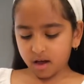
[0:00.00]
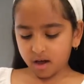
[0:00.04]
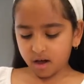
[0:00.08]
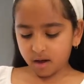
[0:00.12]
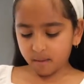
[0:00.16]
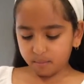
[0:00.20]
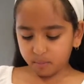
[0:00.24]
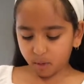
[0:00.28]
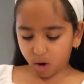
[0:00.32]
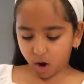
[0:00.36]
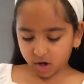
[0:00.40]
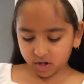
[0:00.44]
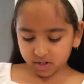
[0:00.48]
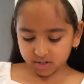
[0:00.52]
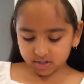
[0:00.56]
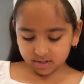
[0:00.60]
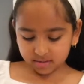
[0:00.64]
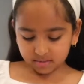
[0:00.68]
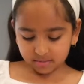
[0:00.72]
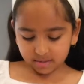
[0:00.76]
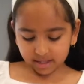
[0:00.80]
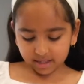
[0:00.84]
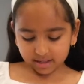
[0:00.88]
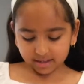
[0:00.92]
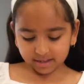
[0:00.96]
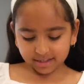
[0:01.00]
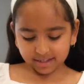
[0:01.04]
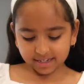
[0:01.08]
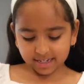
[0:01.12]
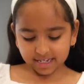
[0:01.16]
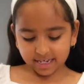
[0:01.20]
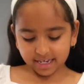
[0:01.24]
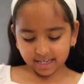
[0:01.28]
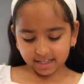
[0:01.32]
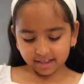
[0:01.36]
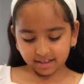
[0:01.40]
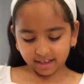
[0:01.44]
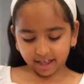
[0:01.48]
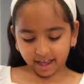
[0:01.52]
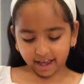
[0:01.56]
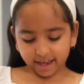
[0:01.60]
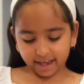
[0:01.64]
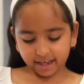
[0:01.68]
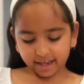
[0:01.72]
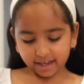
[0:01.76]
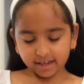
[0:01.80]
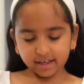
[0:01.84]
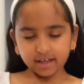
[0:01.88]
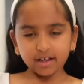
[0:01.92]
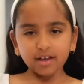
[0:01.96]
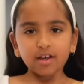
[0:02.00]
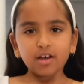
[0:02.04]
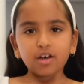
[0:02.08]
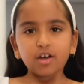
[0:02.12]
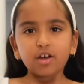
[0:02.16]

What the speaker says: approximately like